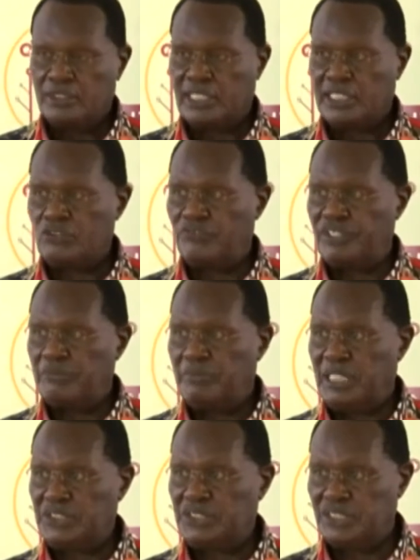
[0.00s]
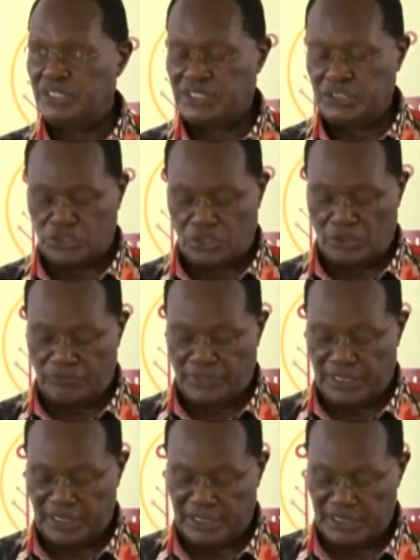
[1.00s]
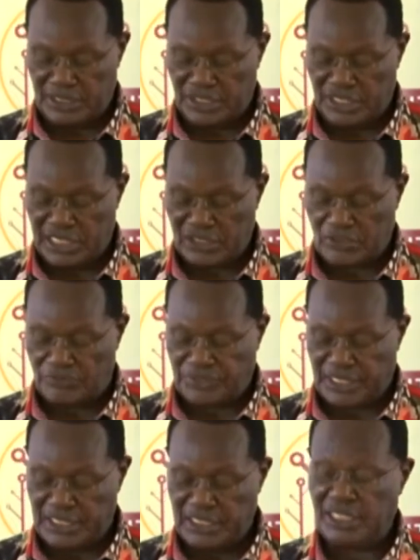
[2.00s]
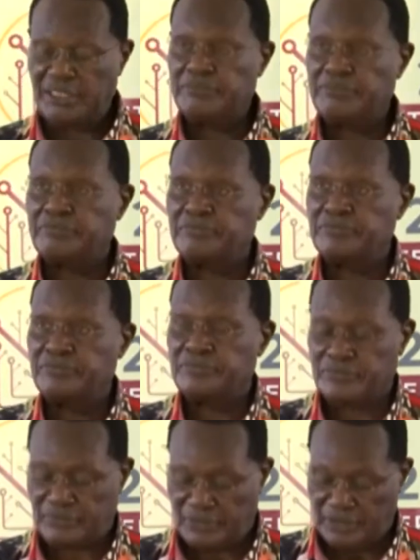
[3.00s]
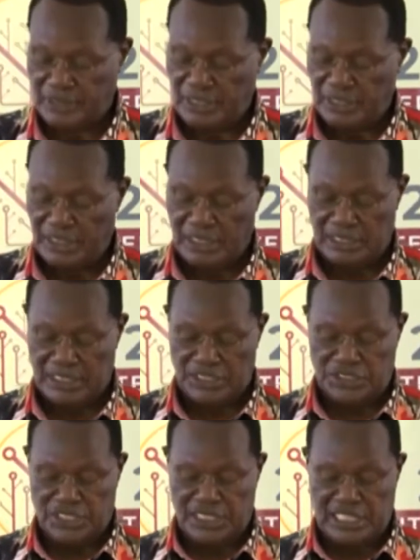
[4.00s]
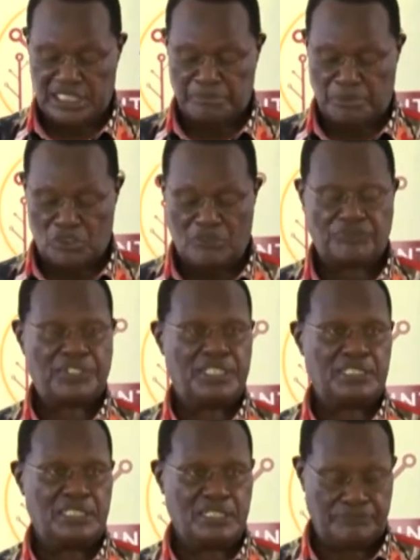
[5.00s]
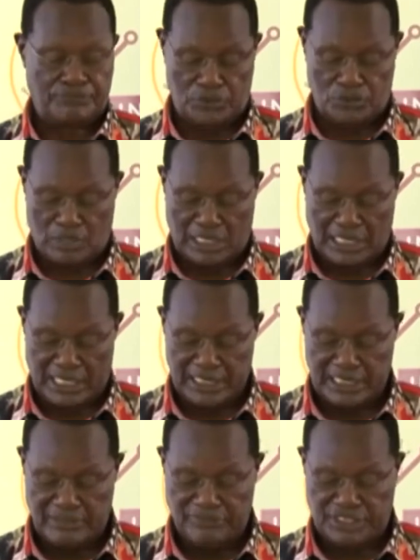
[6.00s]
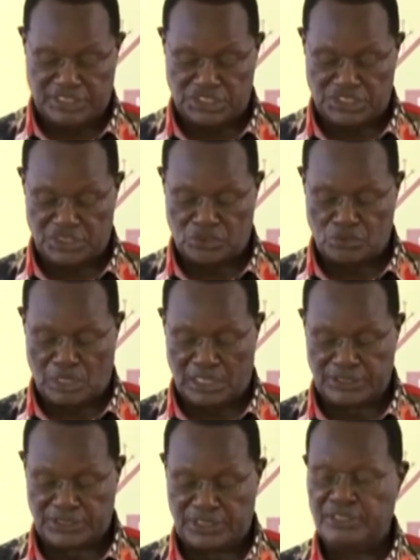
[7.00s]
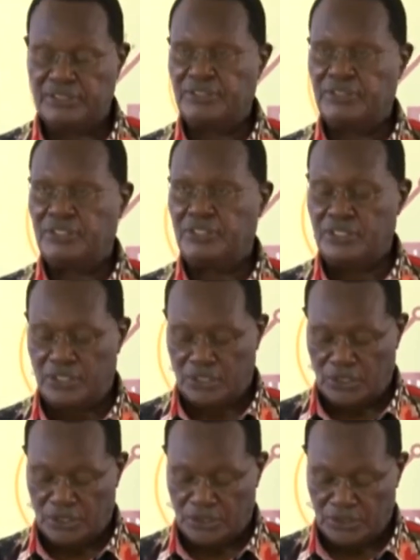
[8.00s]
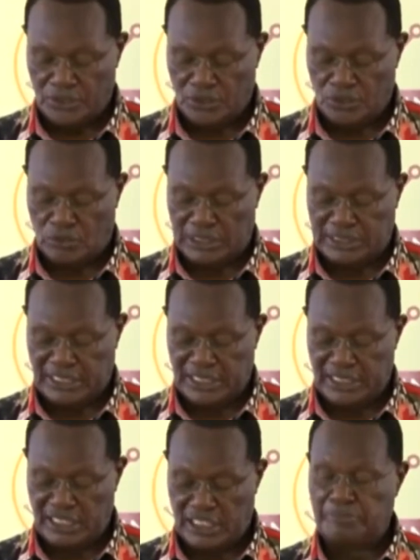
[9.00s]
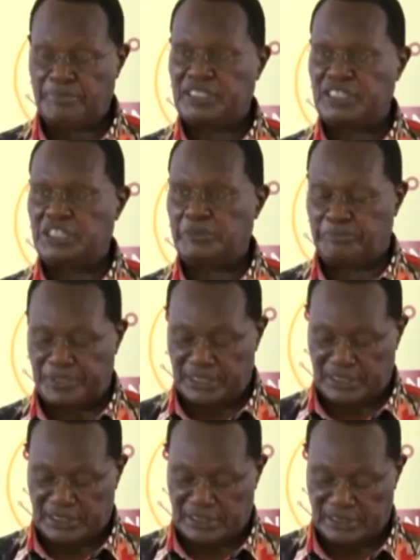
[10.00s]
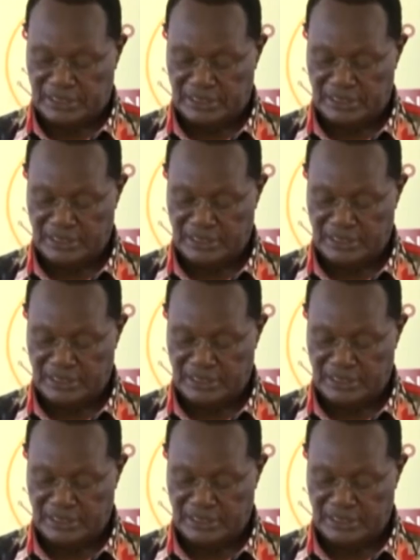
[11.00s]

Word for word: Thank you very much, Institution of uh, Engineers of Kenya and the Engineers Board of Kenya for your kind invitation to us to attend and participate